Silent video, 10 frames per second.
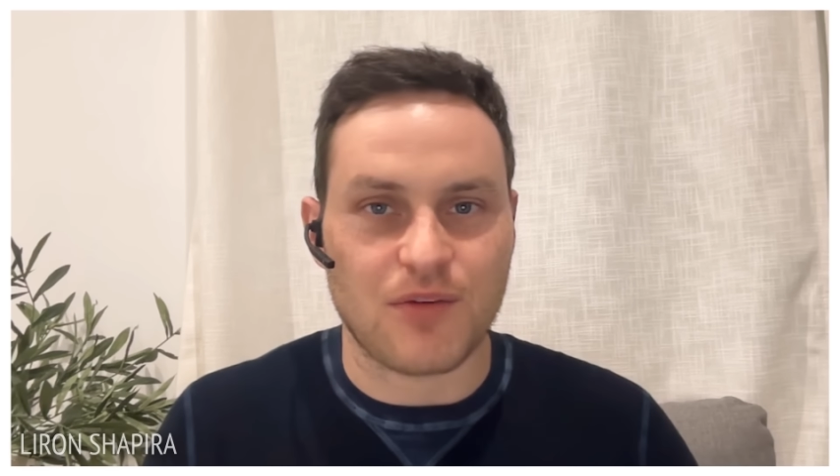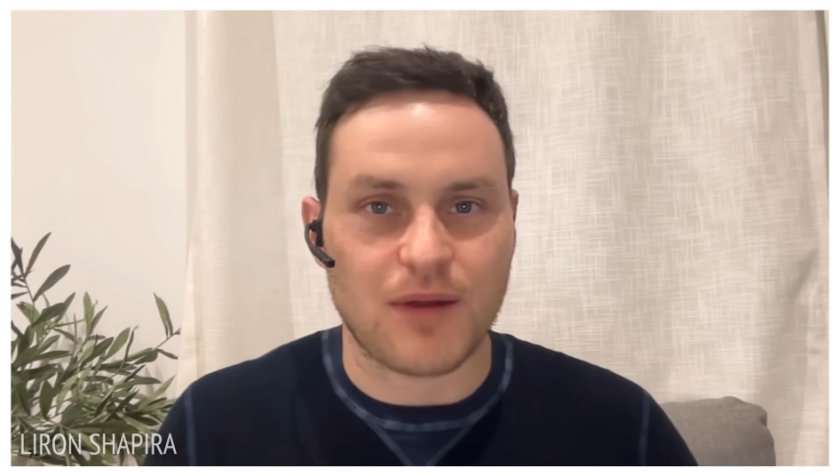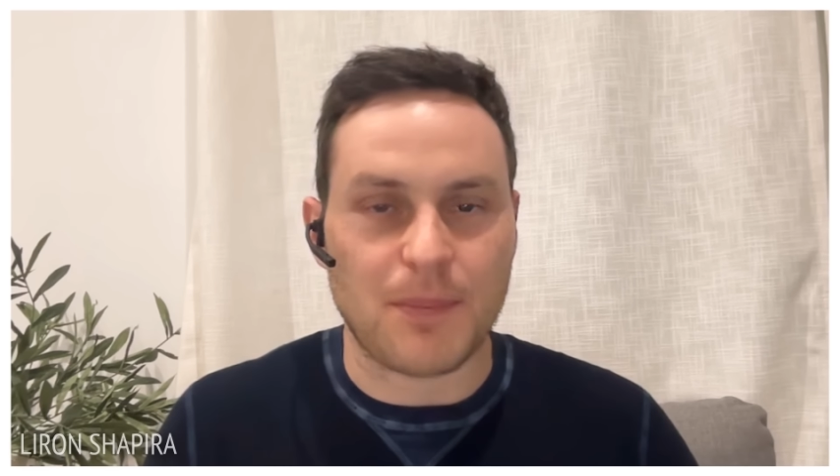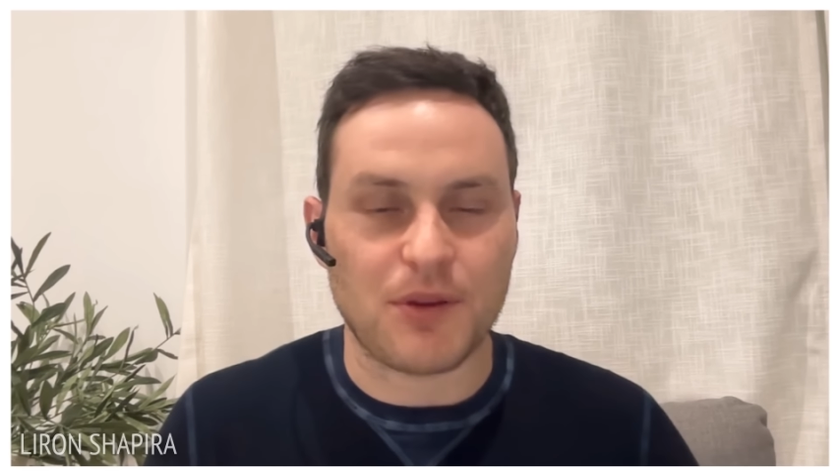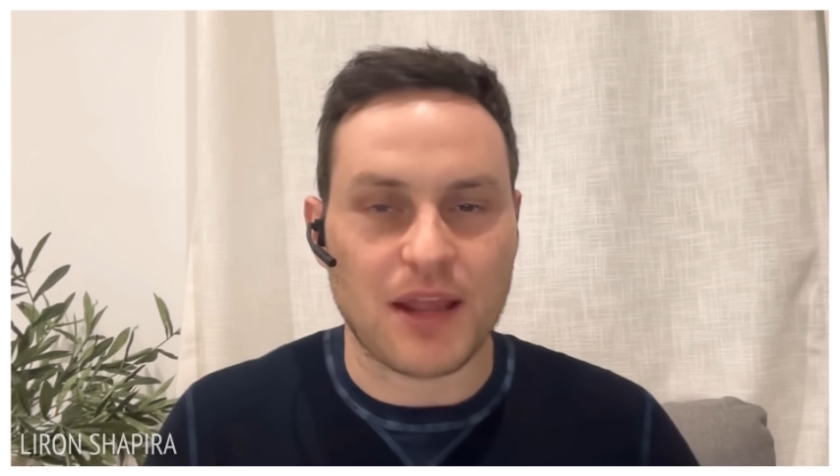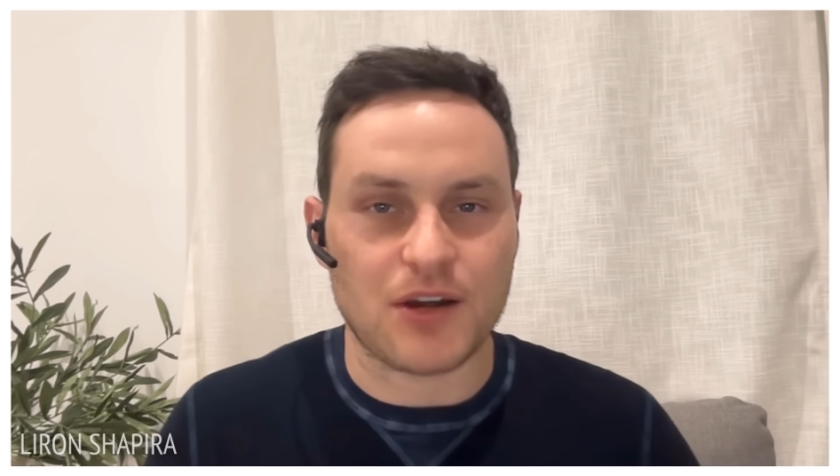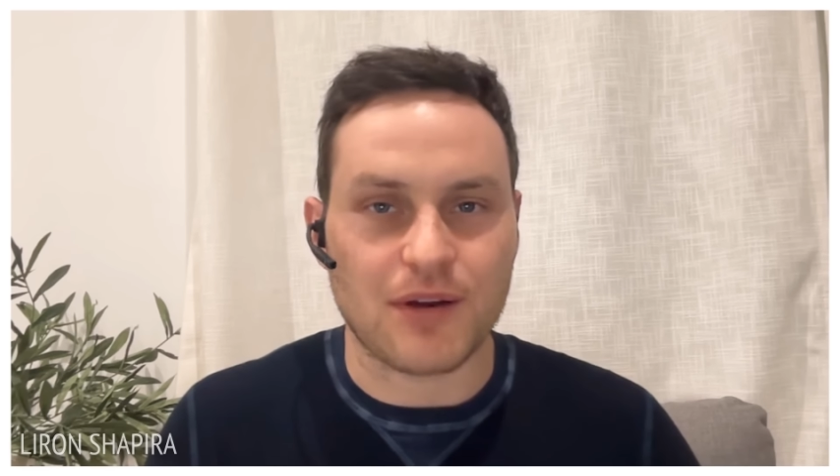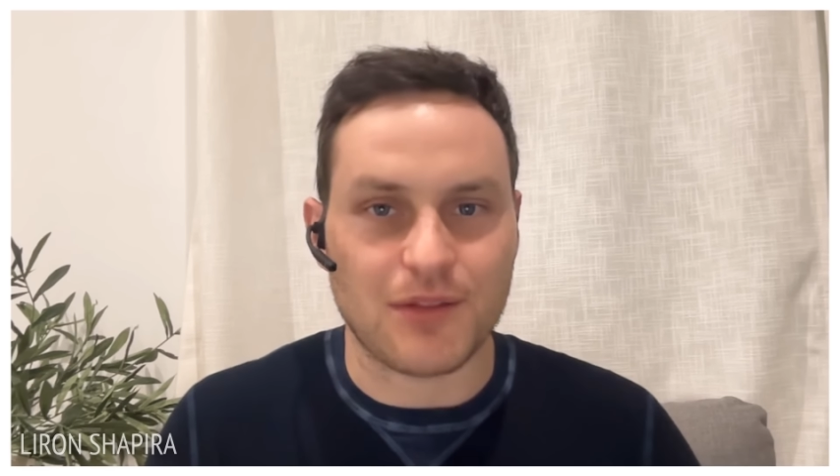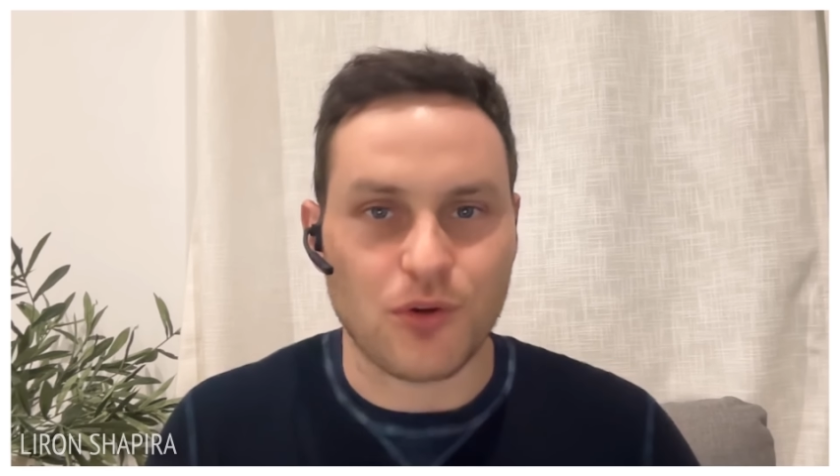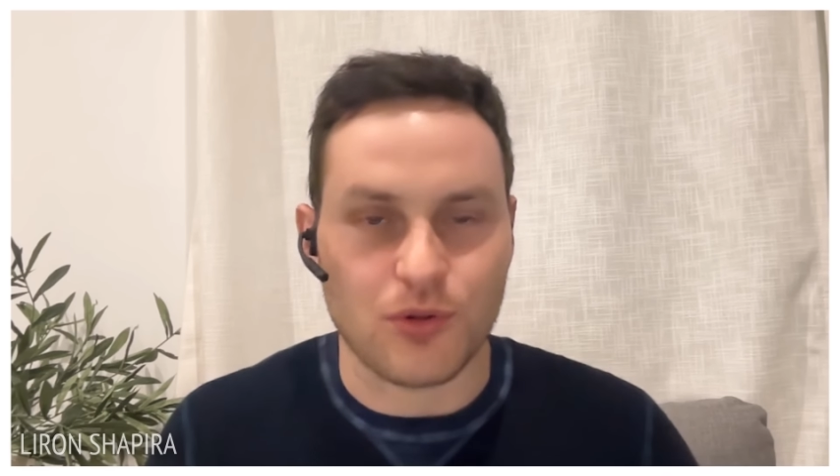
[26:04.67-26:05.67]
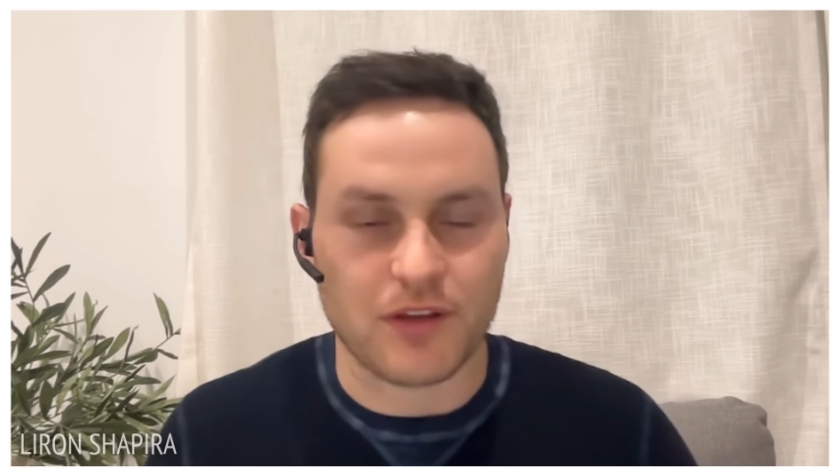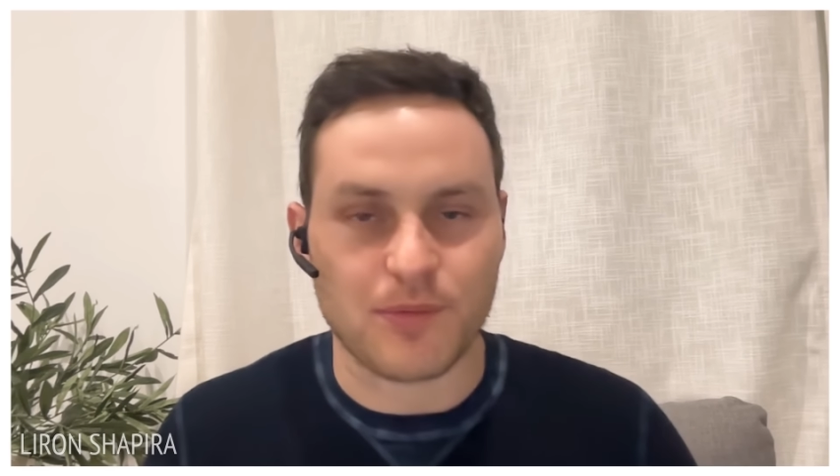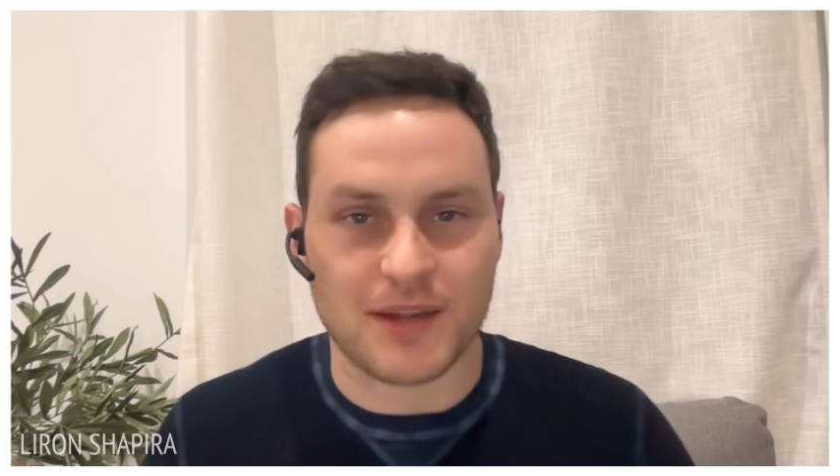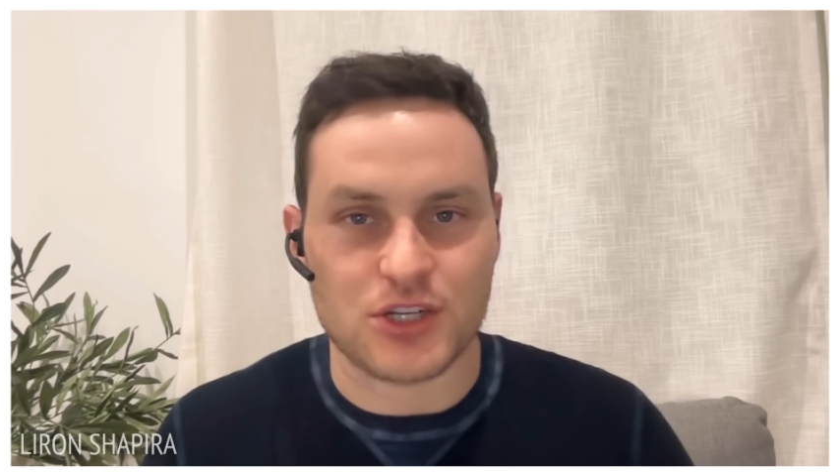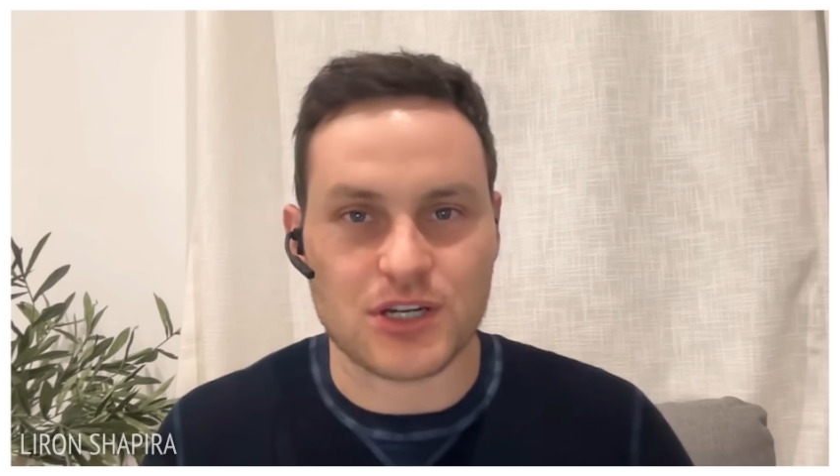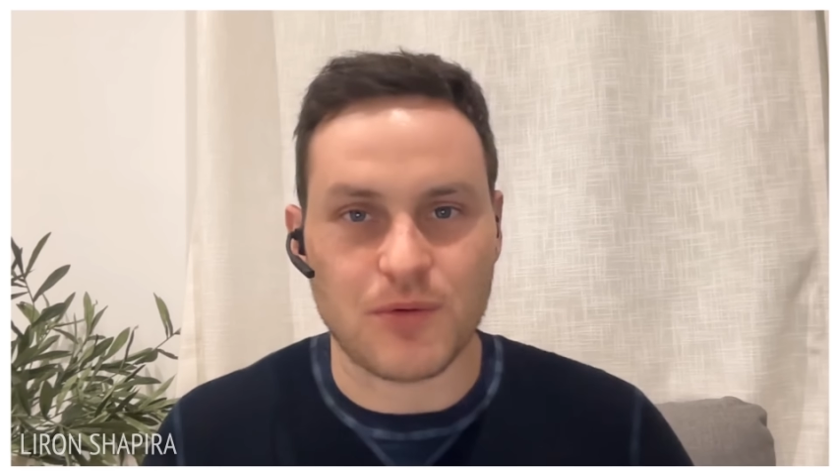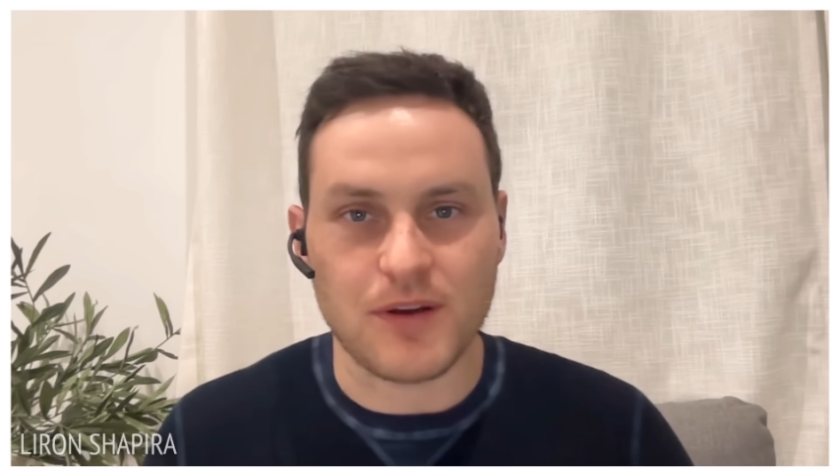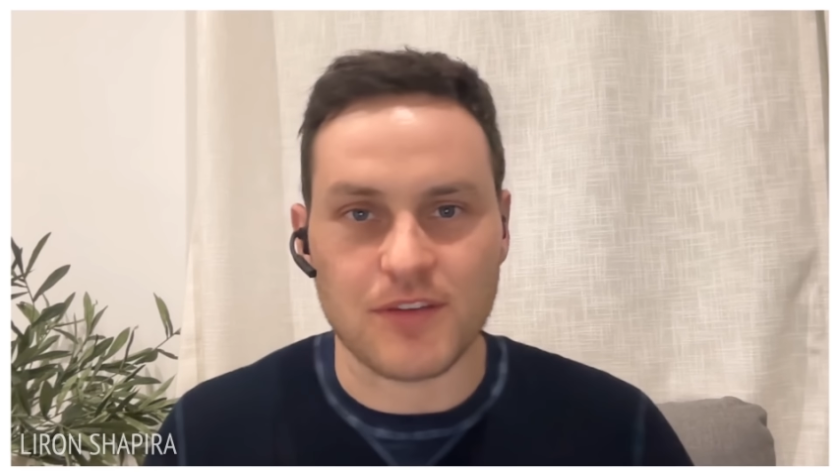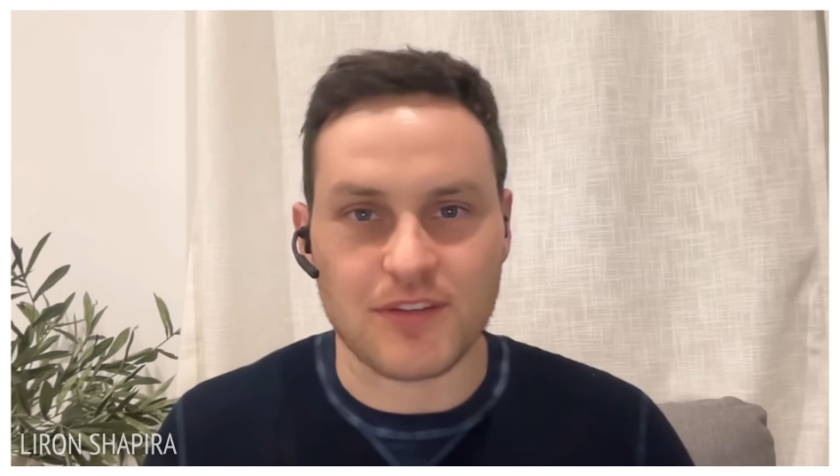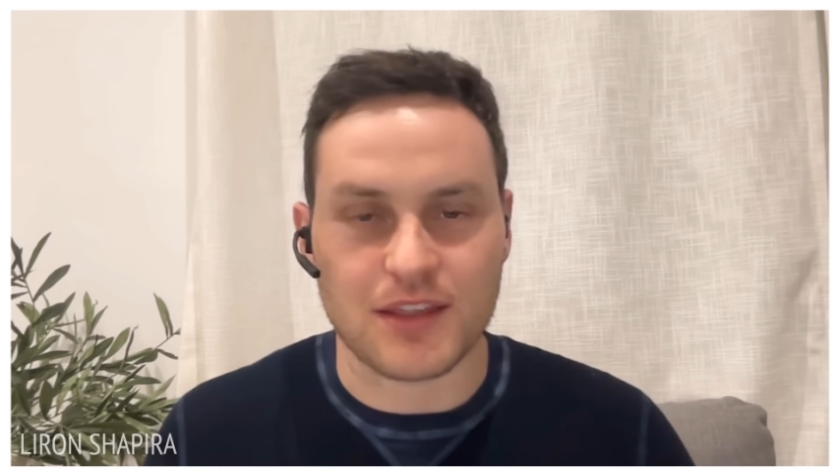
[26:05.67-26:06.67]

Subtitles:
wrap your head around the whole explanation at once.